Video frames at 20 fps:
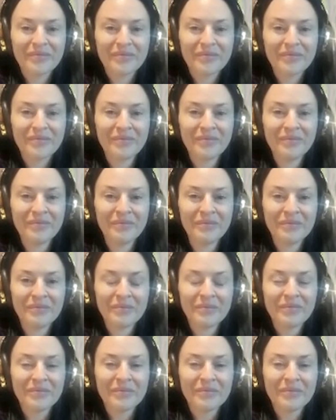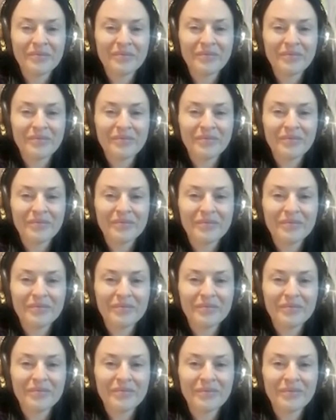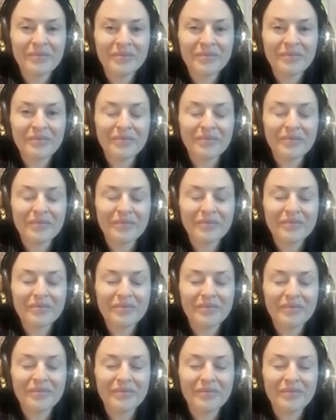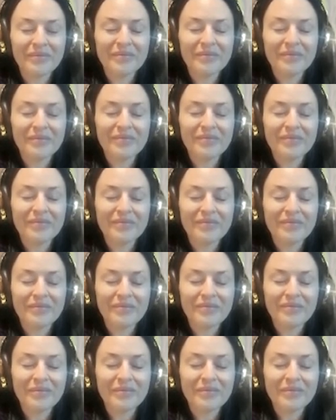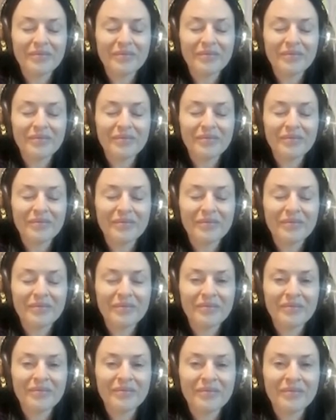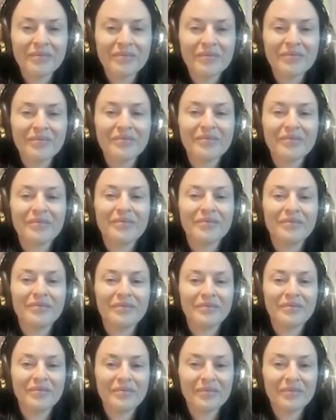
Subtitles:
(not speaking)